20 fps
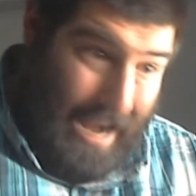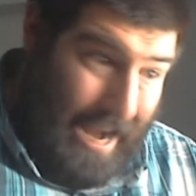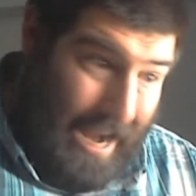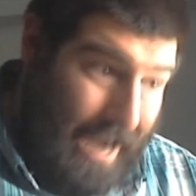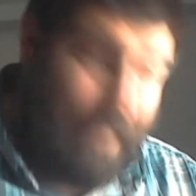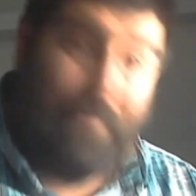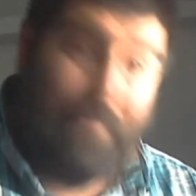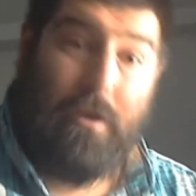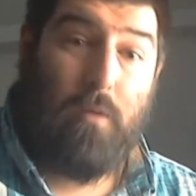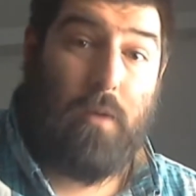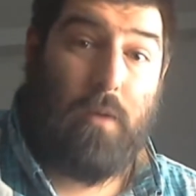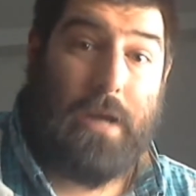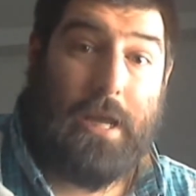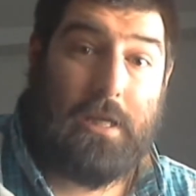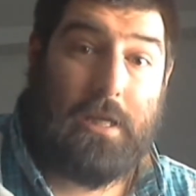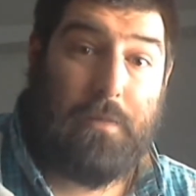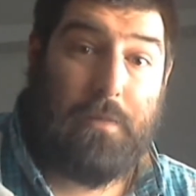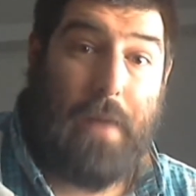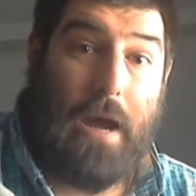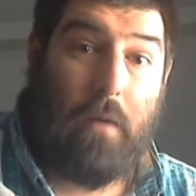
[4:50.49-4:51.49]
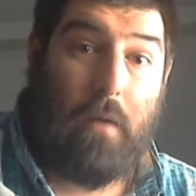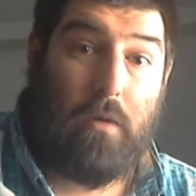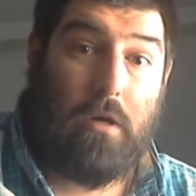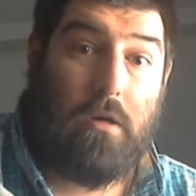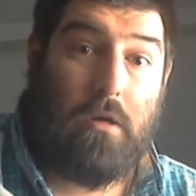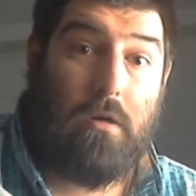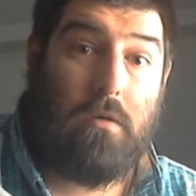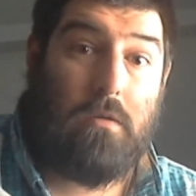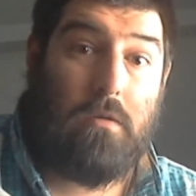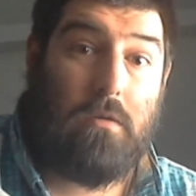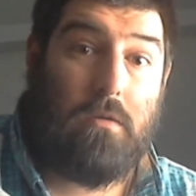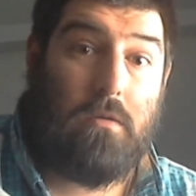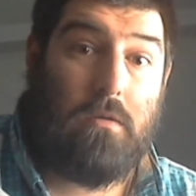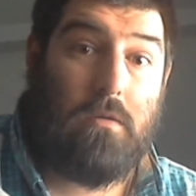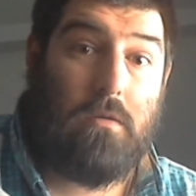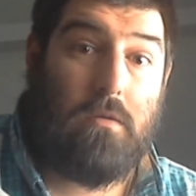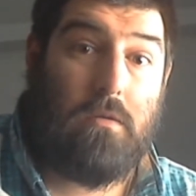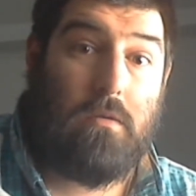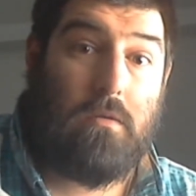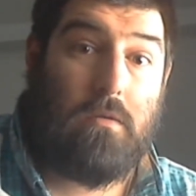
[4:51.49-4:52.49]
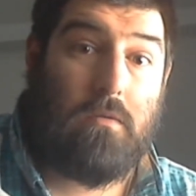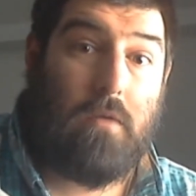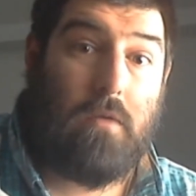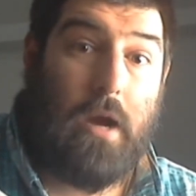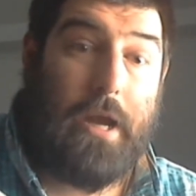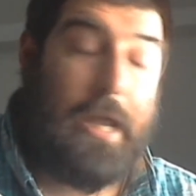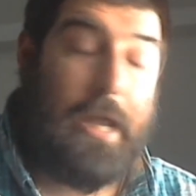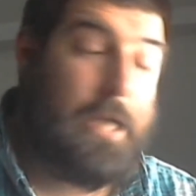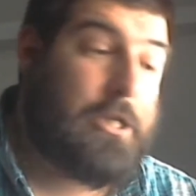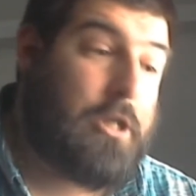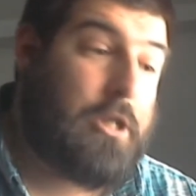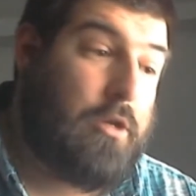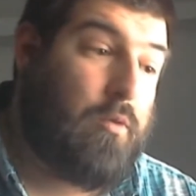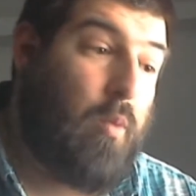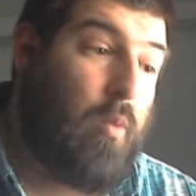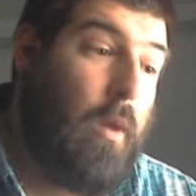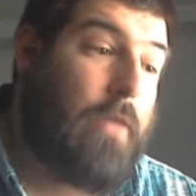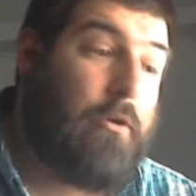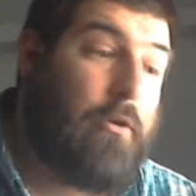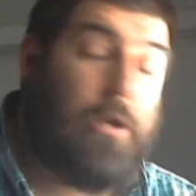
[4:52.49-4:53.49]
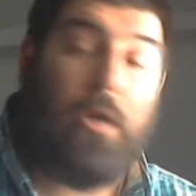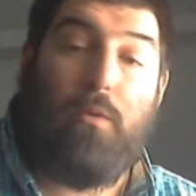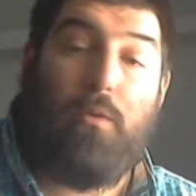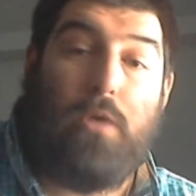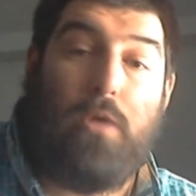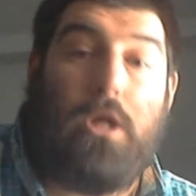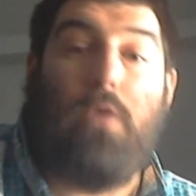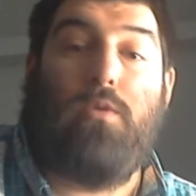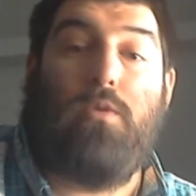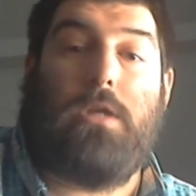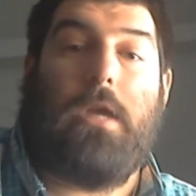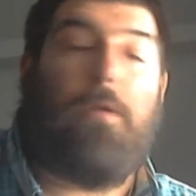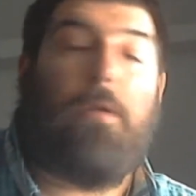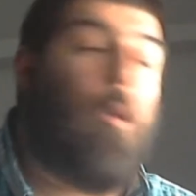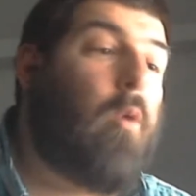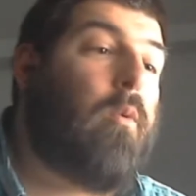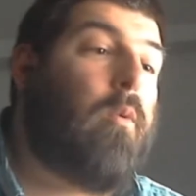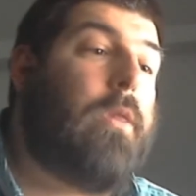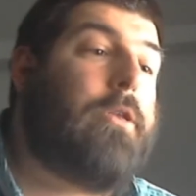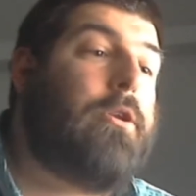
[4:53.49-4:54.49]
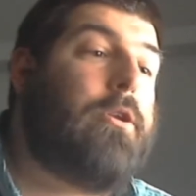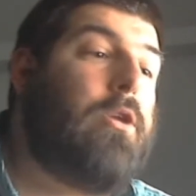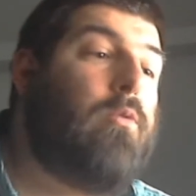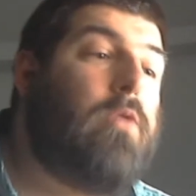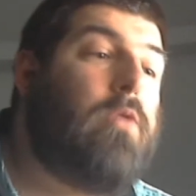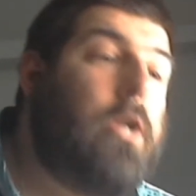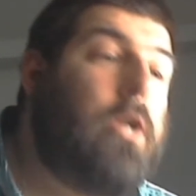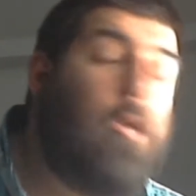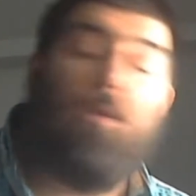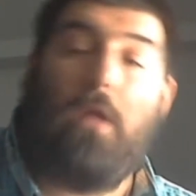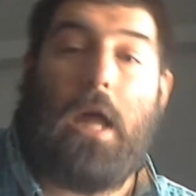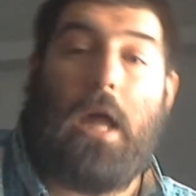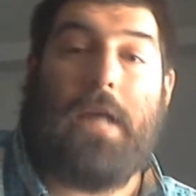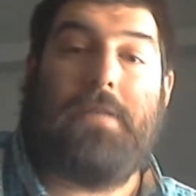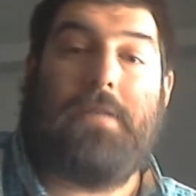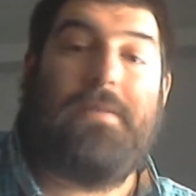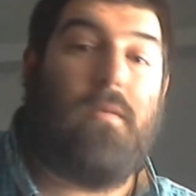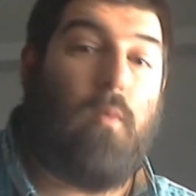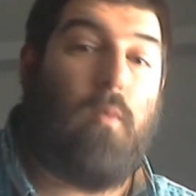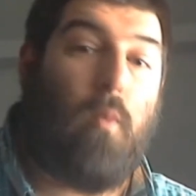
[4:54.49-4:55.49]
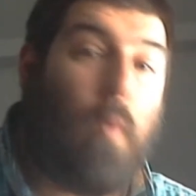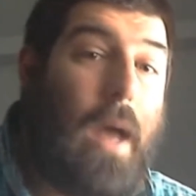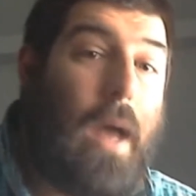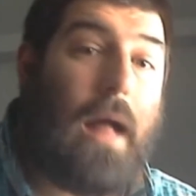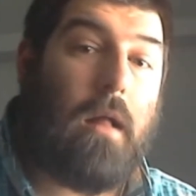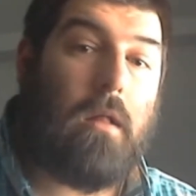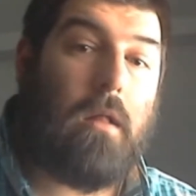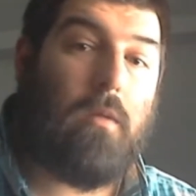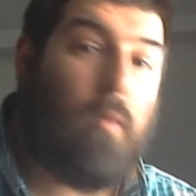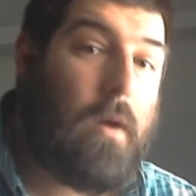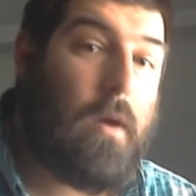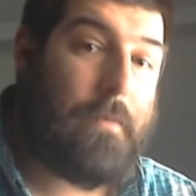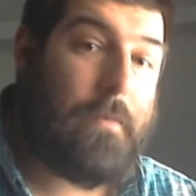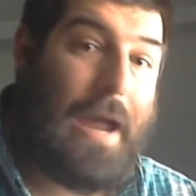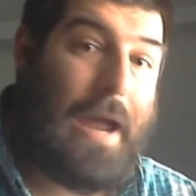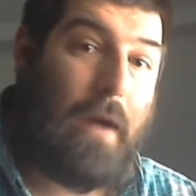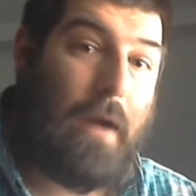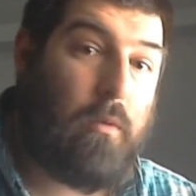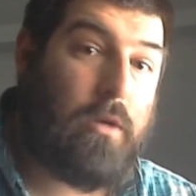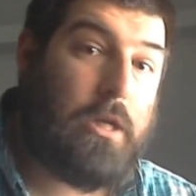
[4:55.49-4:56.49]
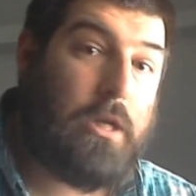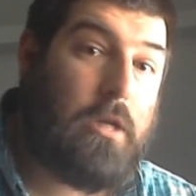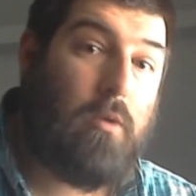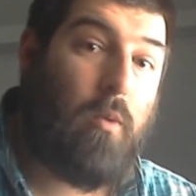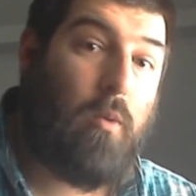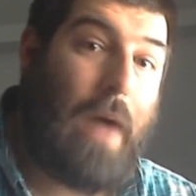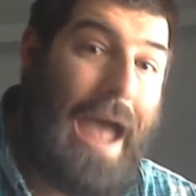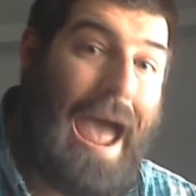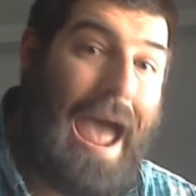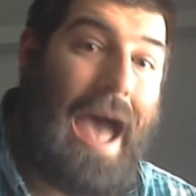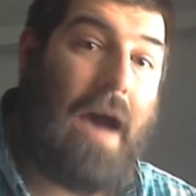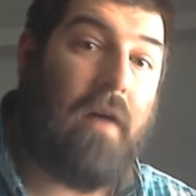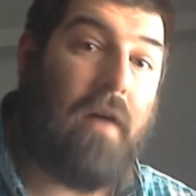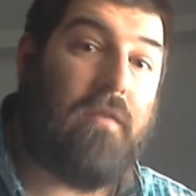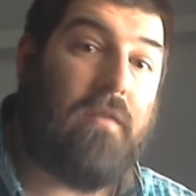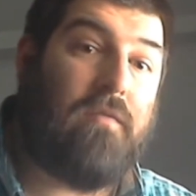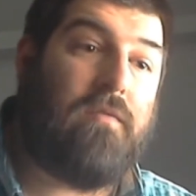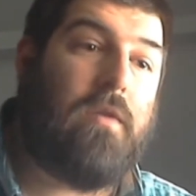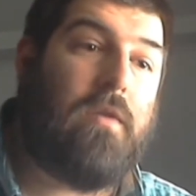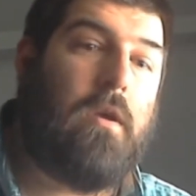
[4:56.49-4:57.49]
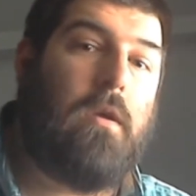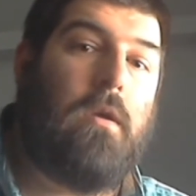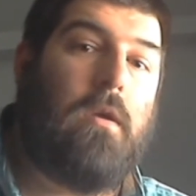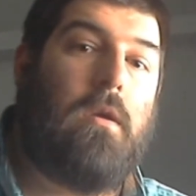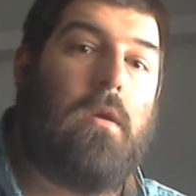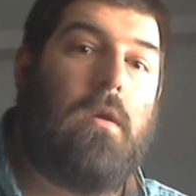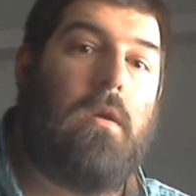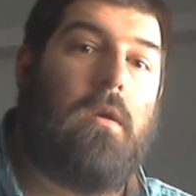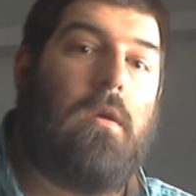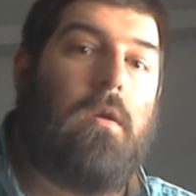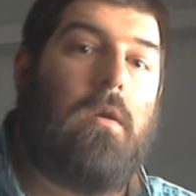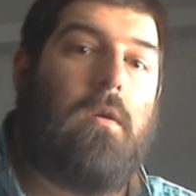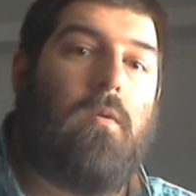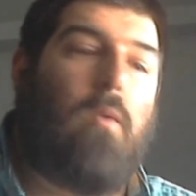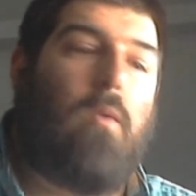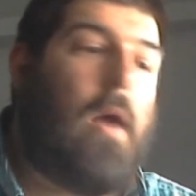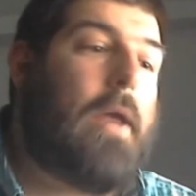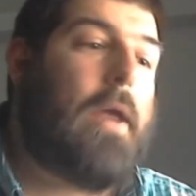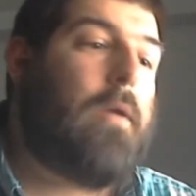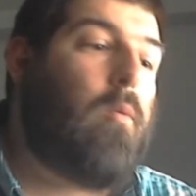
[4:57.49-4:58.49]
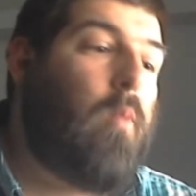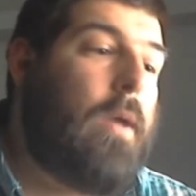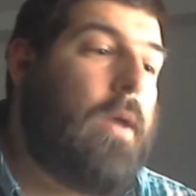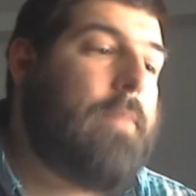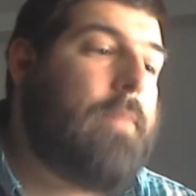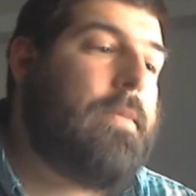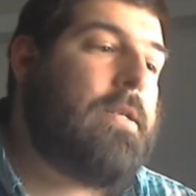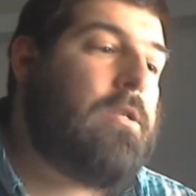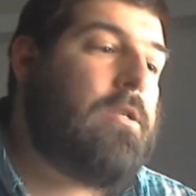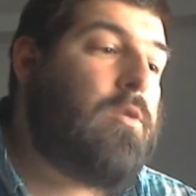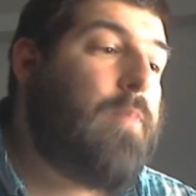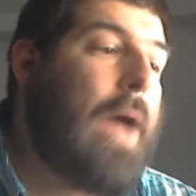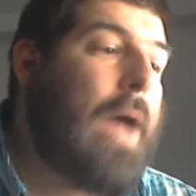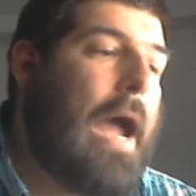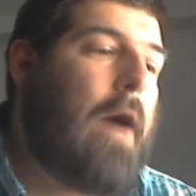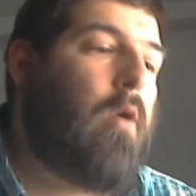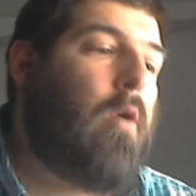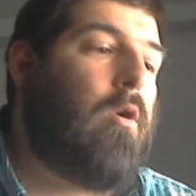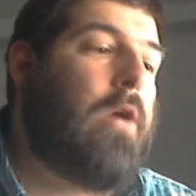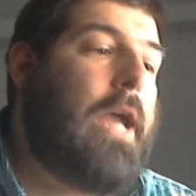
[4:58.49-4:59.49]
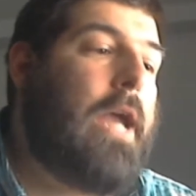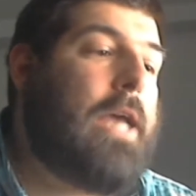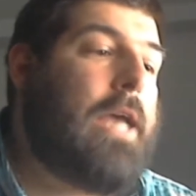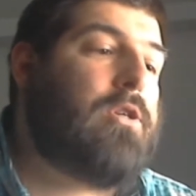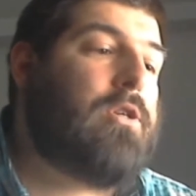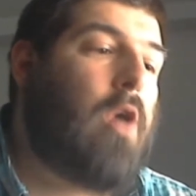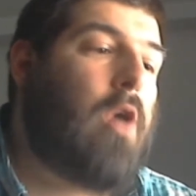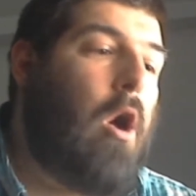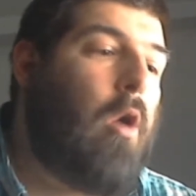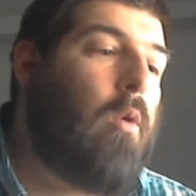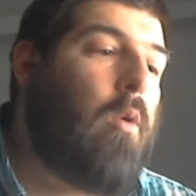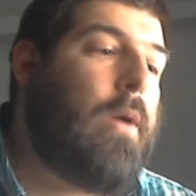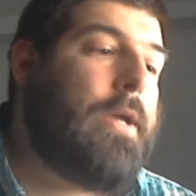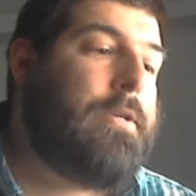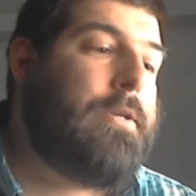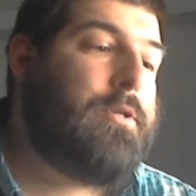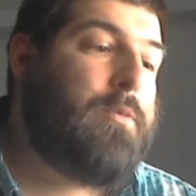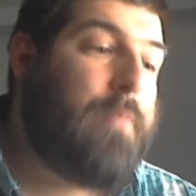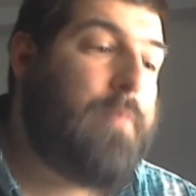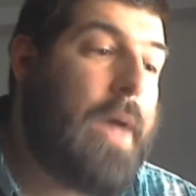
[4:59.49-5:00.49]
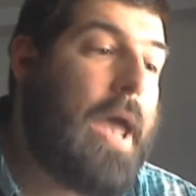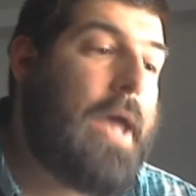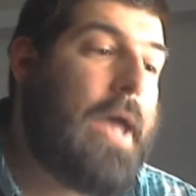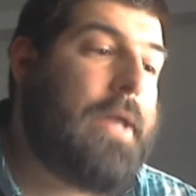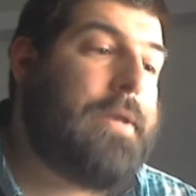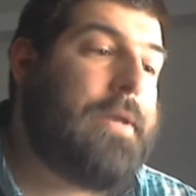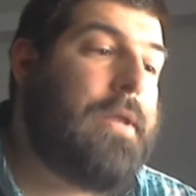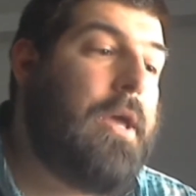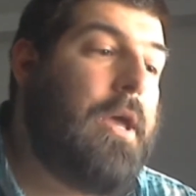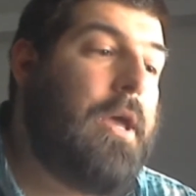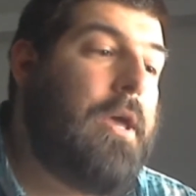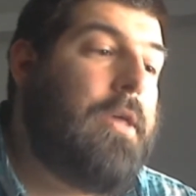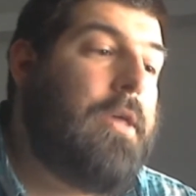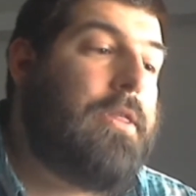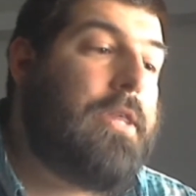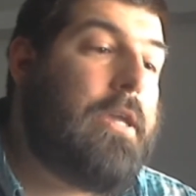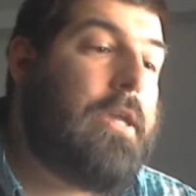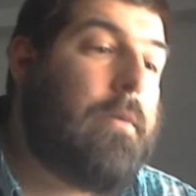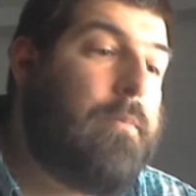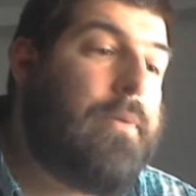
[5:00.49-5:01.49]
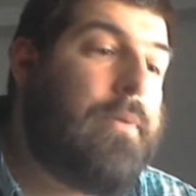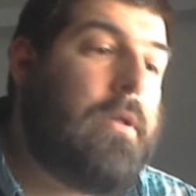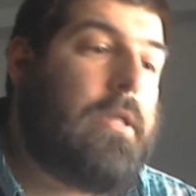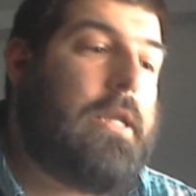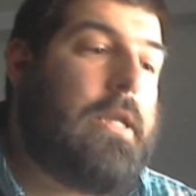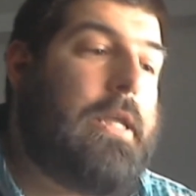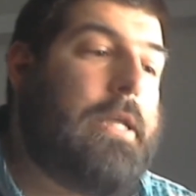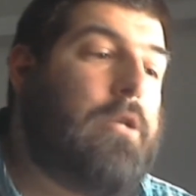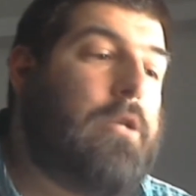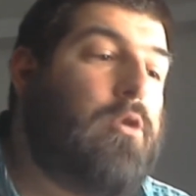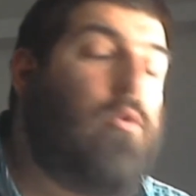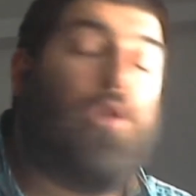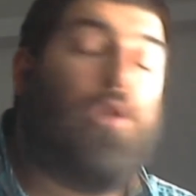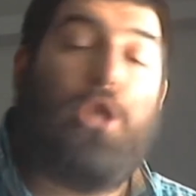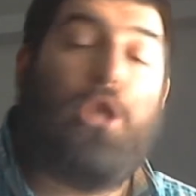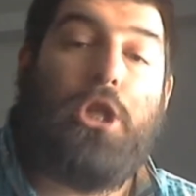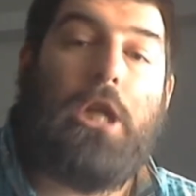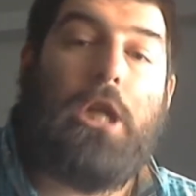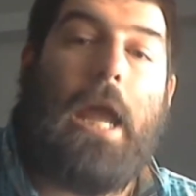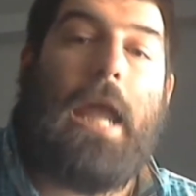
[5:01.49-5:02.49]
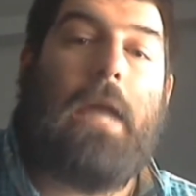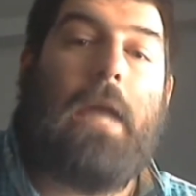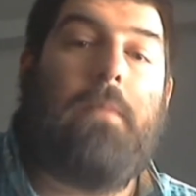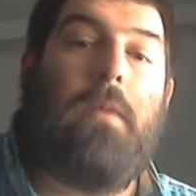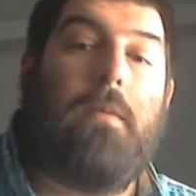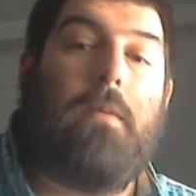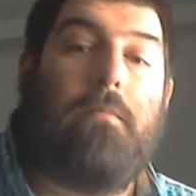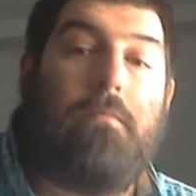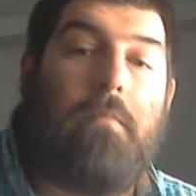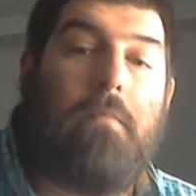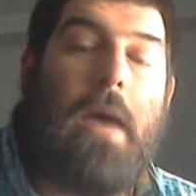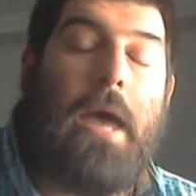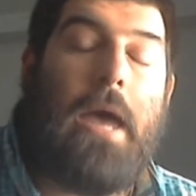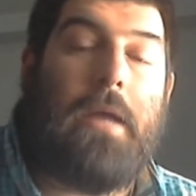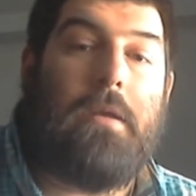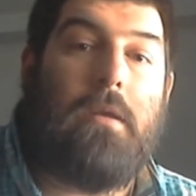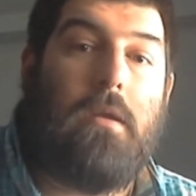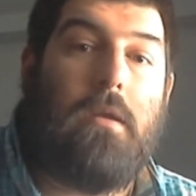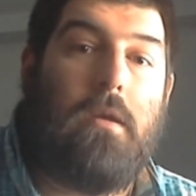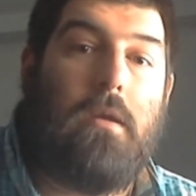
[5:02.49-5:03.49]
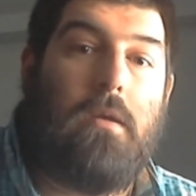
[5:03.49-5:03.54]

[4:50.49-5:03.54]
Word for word: Everyone has power, right? It's whether you use it or whether you utilize it well, what power you have, right? Women's power has always been the ability to shame men,